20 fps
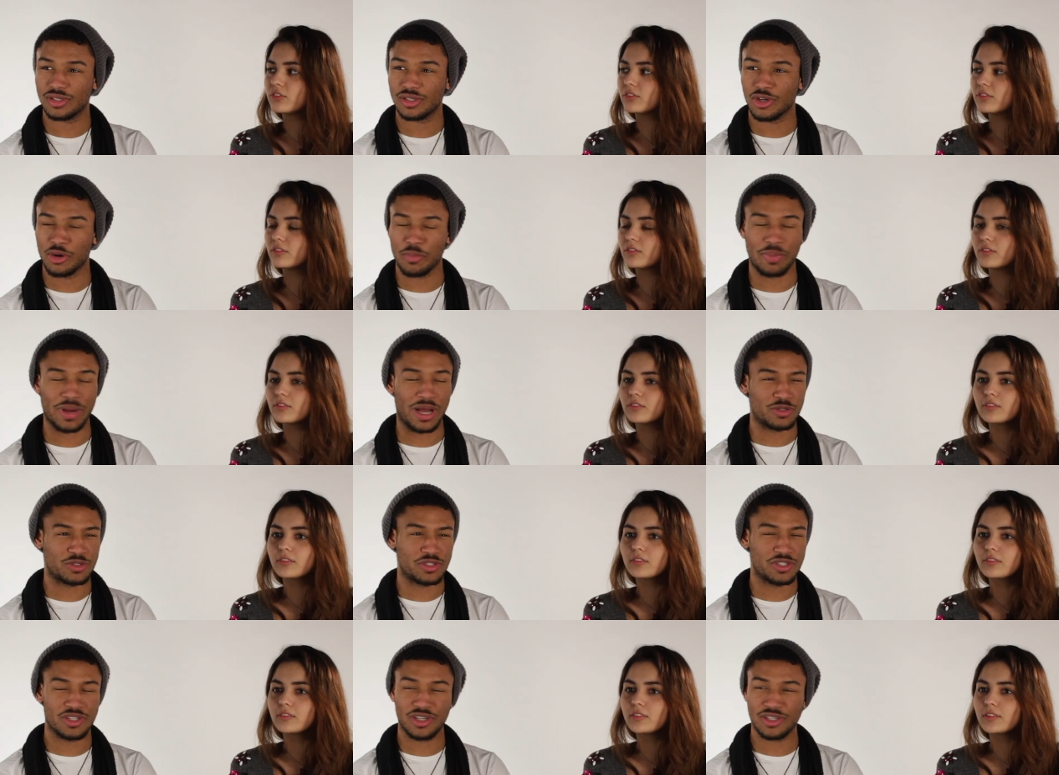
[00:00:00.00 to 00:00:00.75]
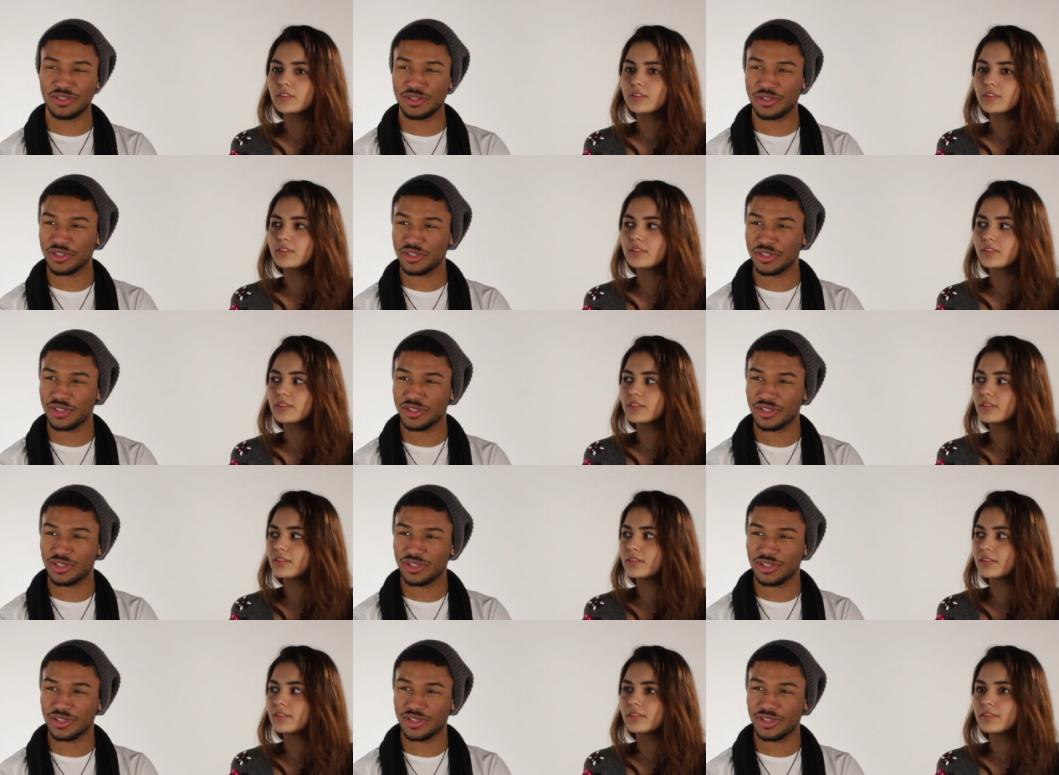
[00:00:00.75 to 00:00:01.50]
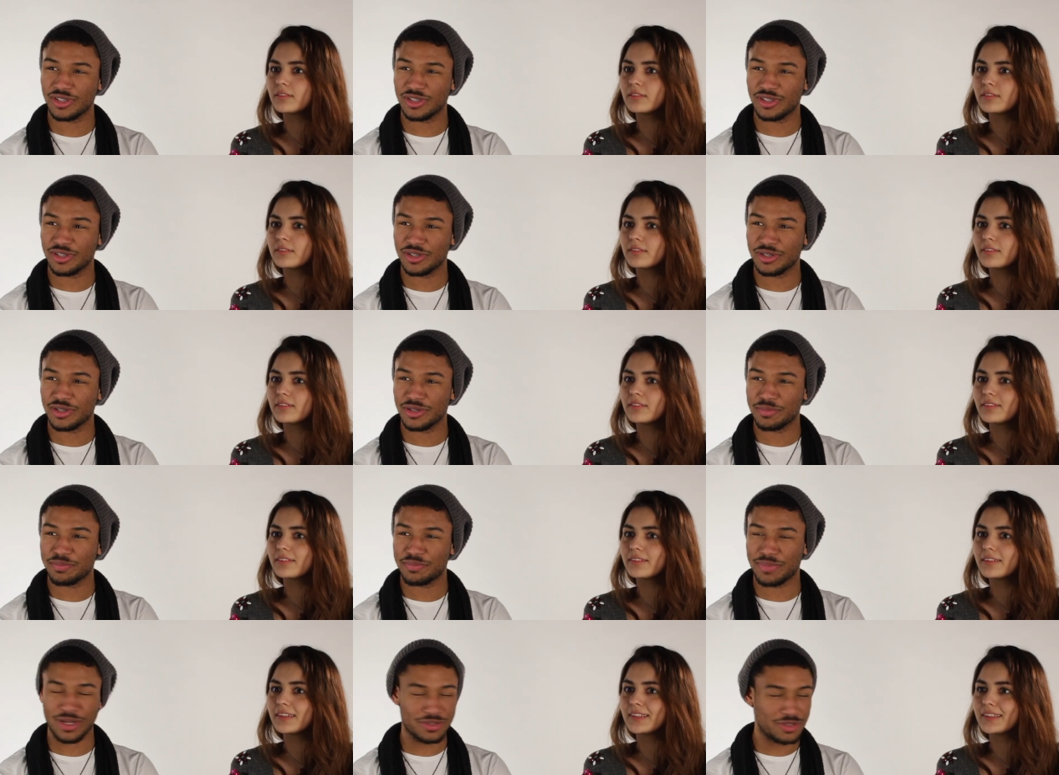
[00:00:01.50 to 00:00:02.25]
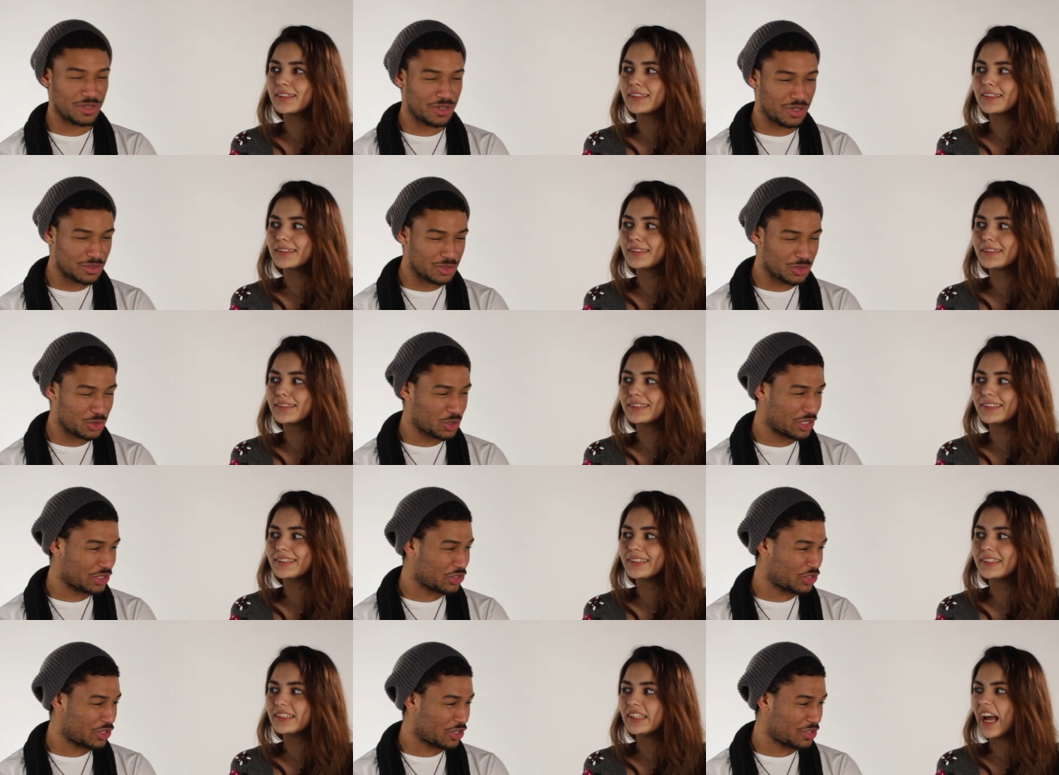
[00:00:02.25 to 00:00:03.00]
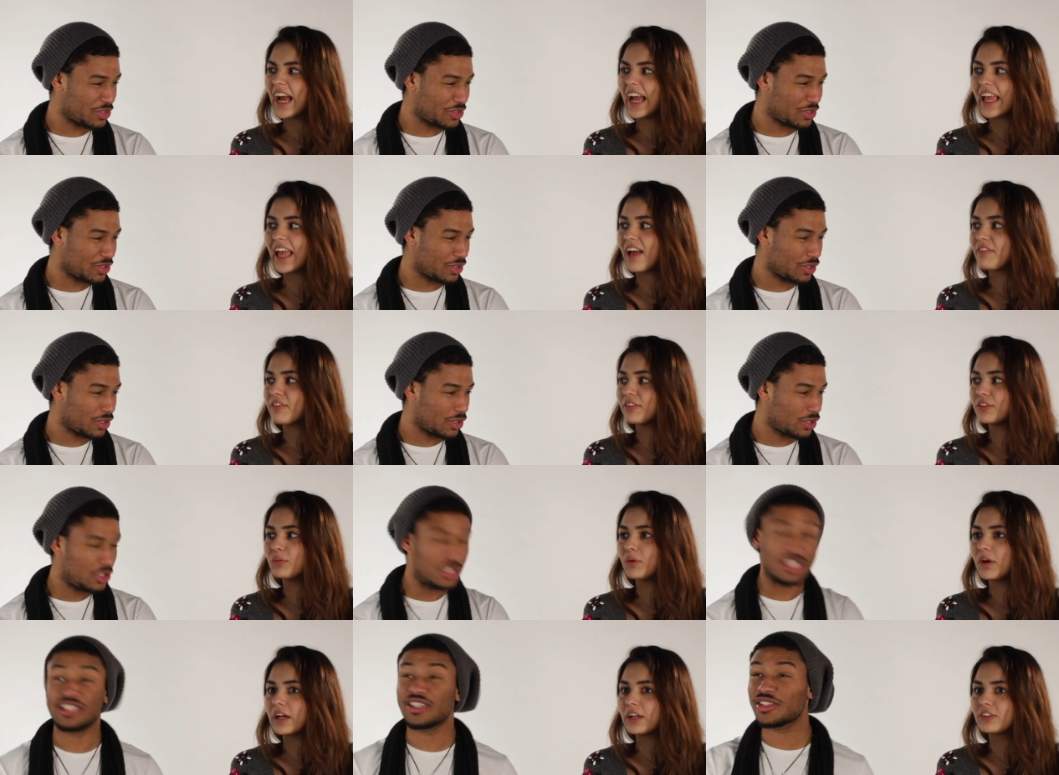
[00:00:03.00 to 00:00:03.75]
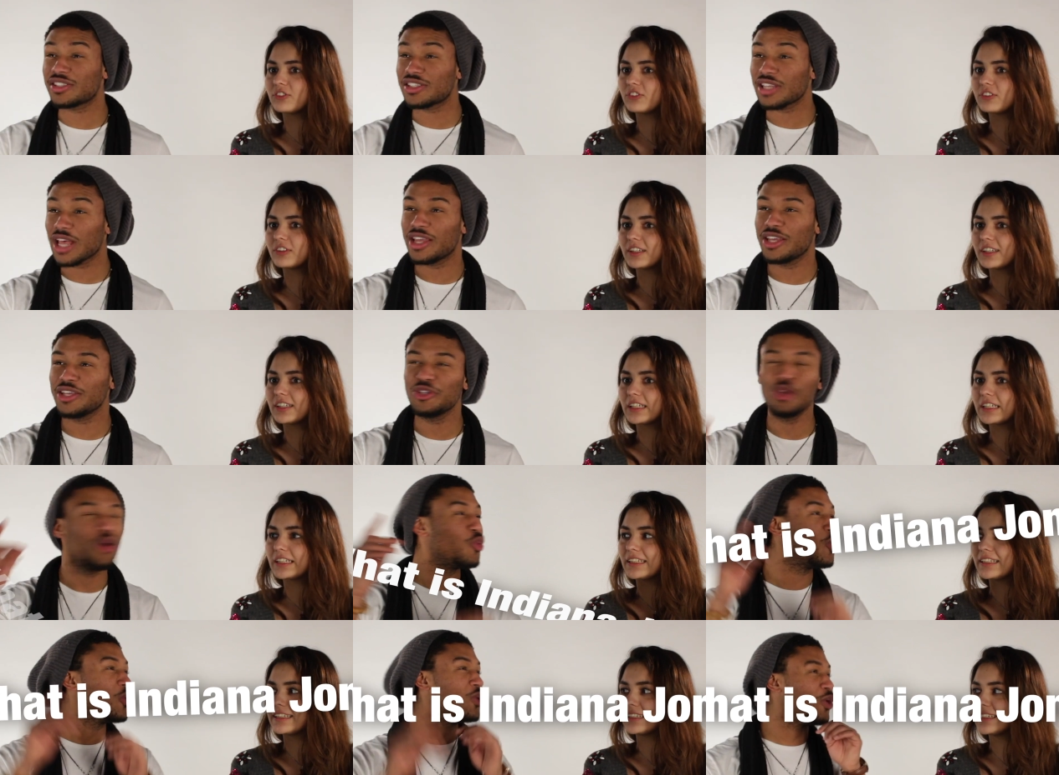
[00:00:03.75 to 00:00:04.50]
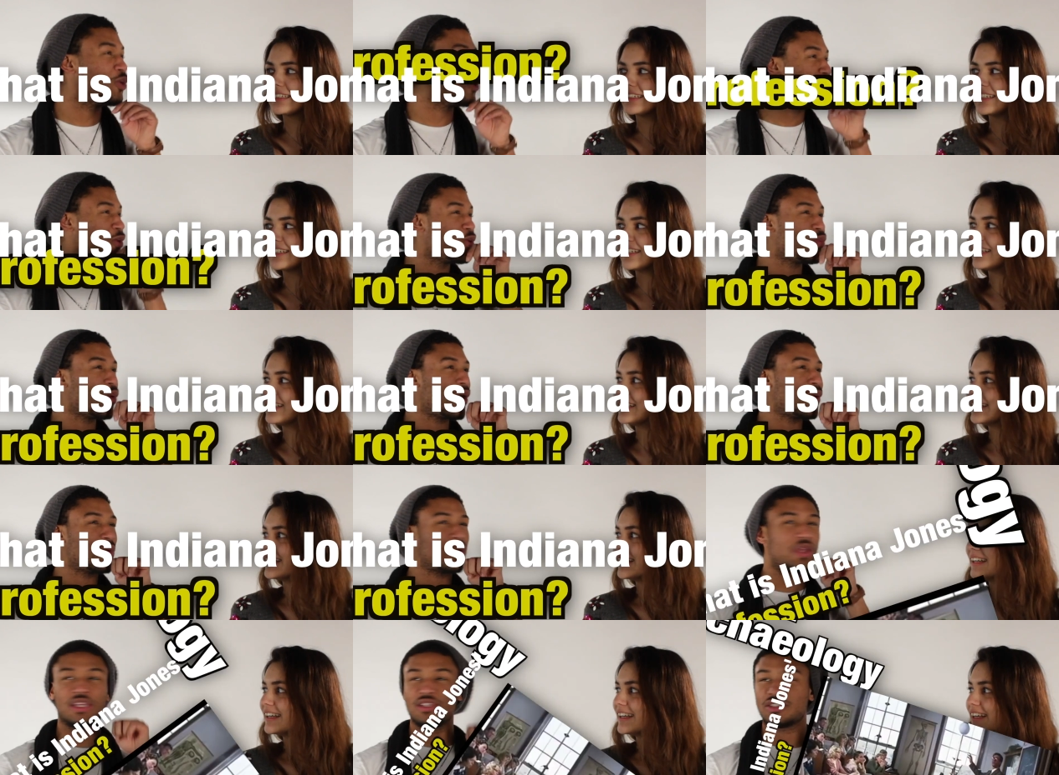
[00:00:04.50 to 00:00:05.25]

Speaker 1: Or bounty hunter? Bounty hunter, treasure hunter. He's a... No, wait.